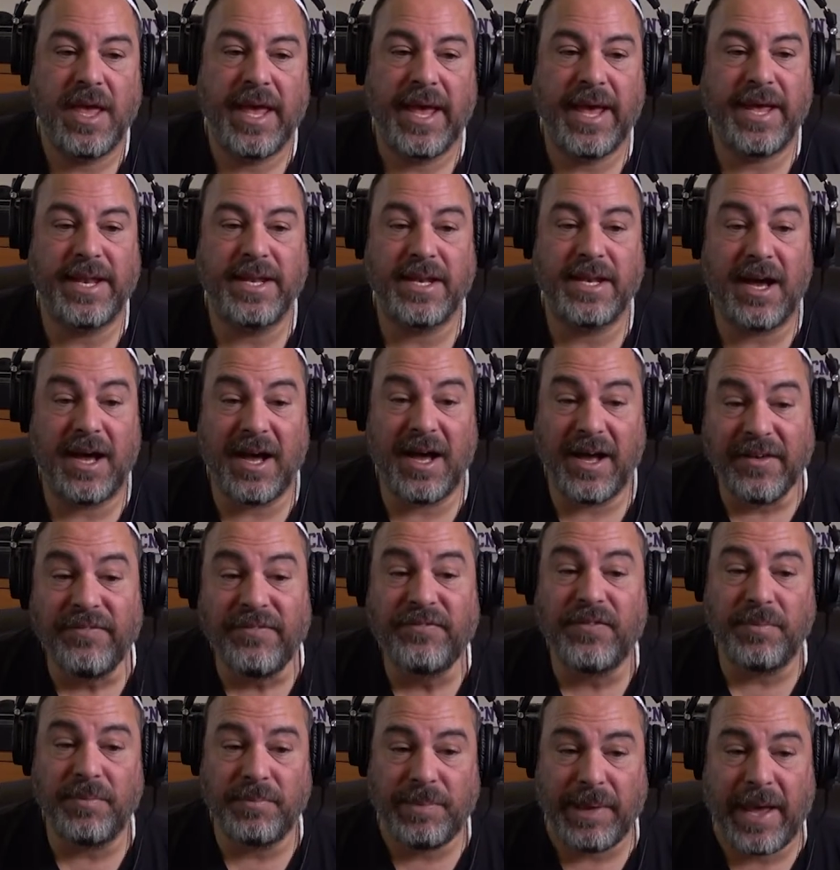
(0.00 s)
And
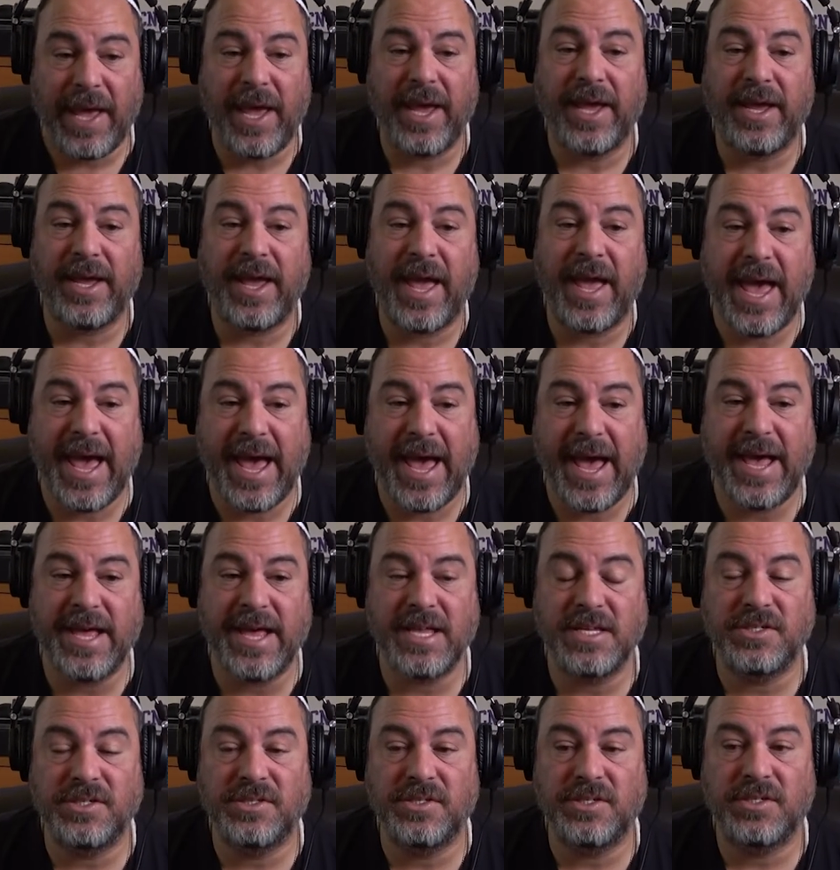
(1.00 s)
Haifa Bay
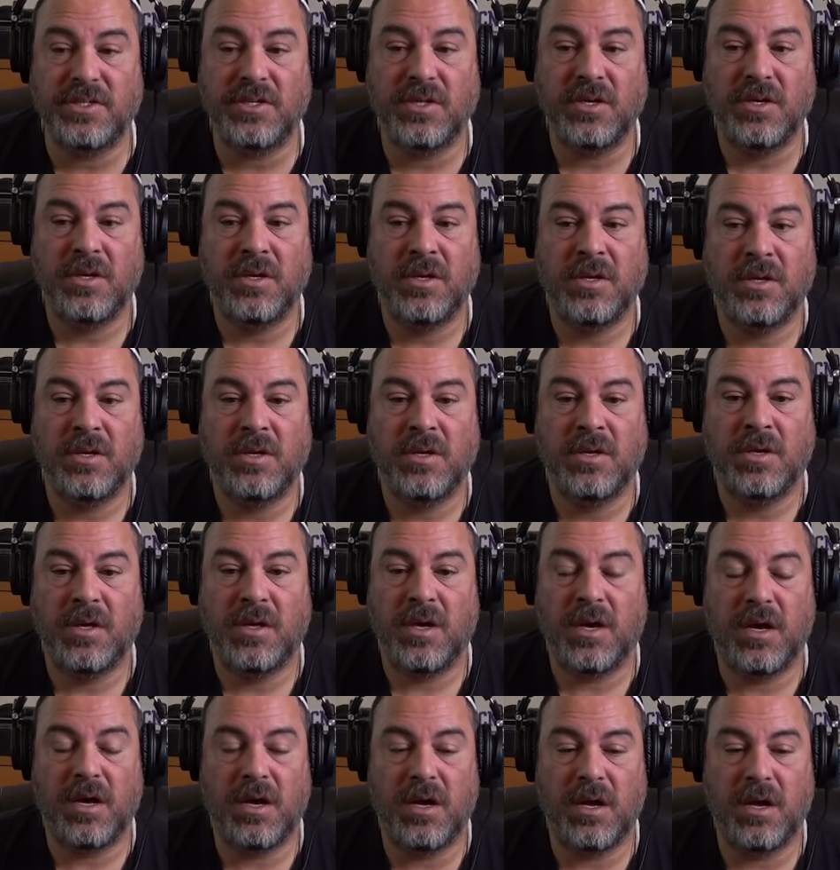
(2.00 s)
has
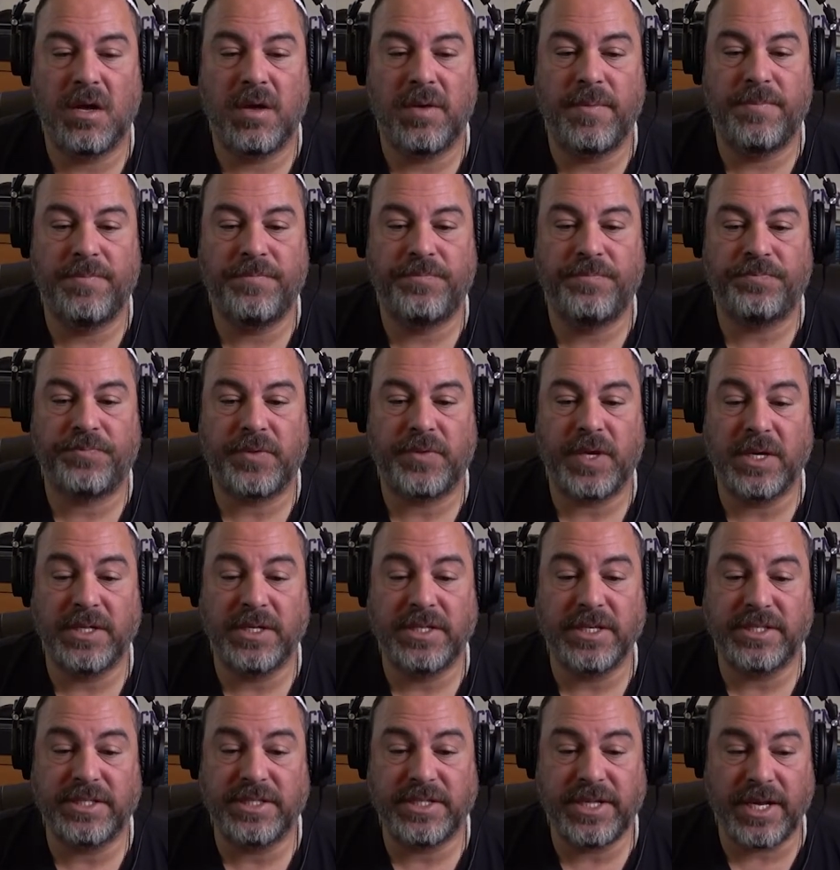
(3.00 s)
a
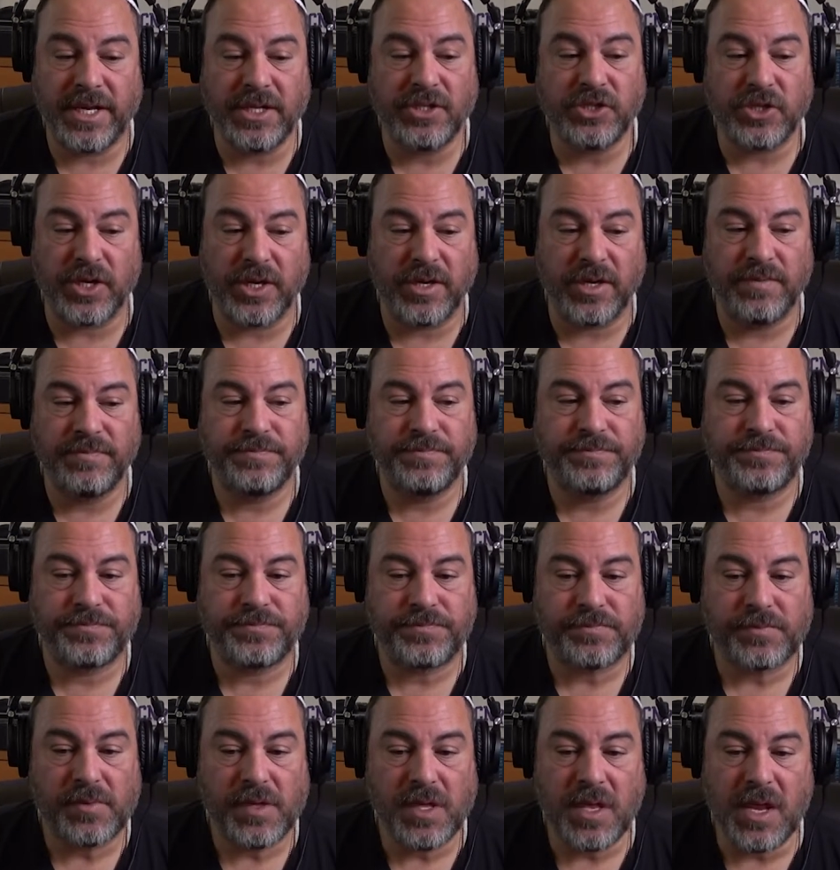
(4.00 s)
distinction
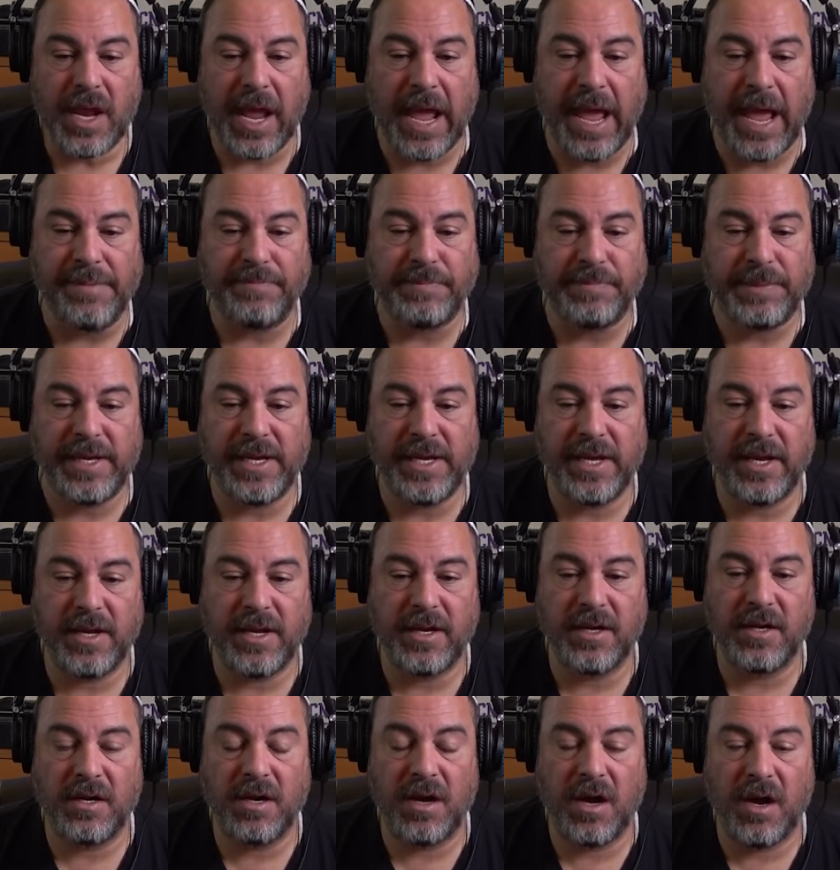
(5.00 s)
at
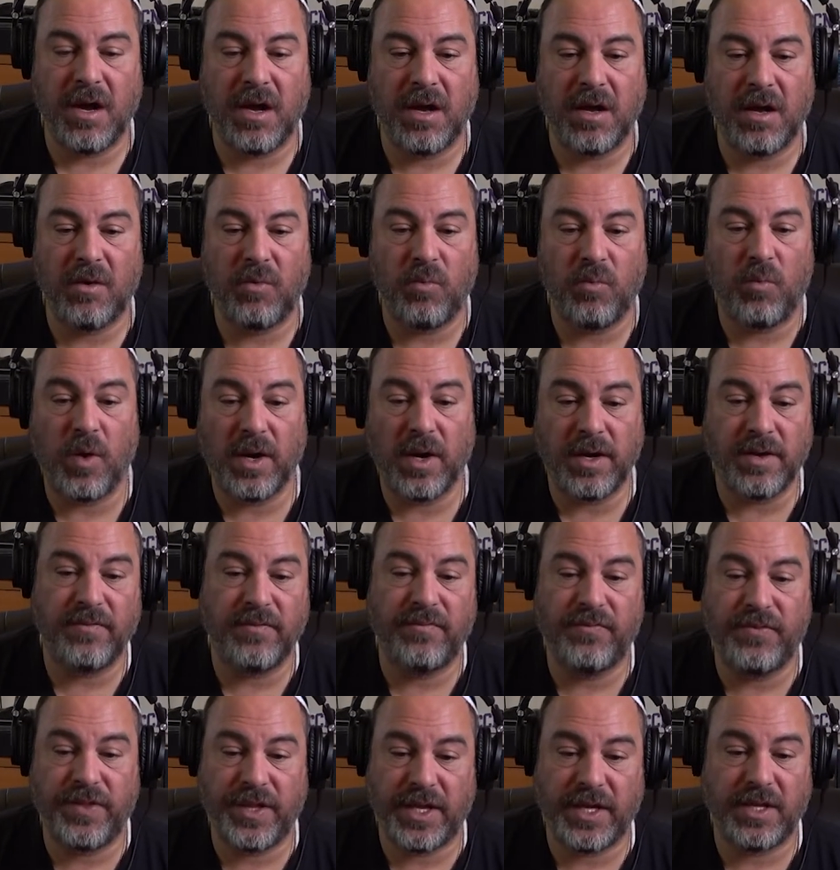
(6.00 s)
being one
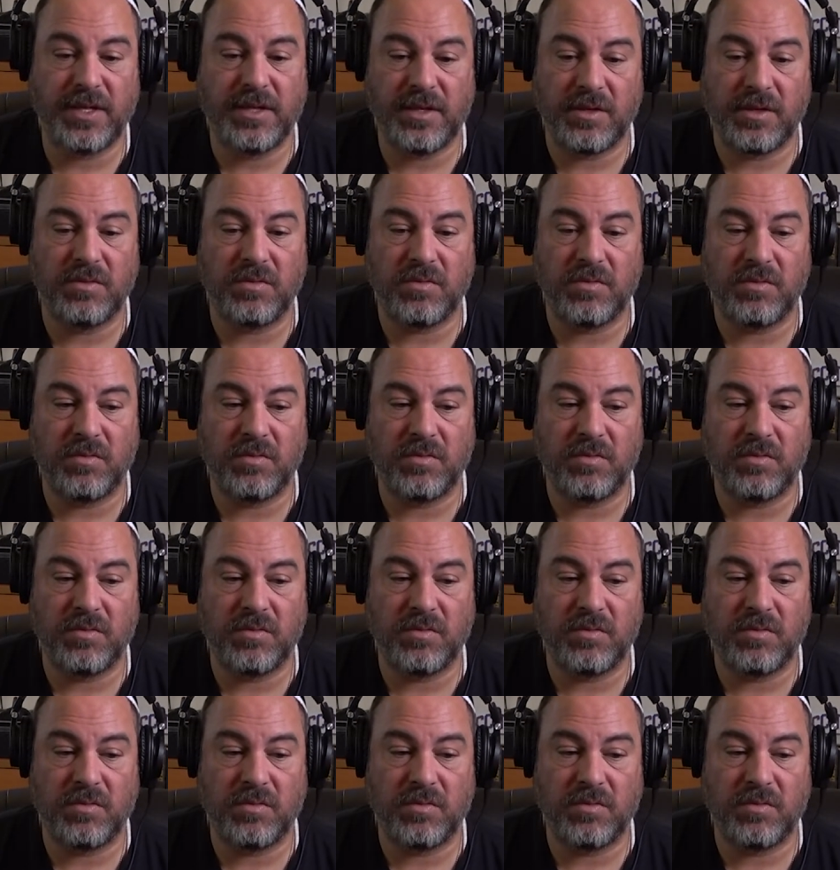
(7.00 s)
of the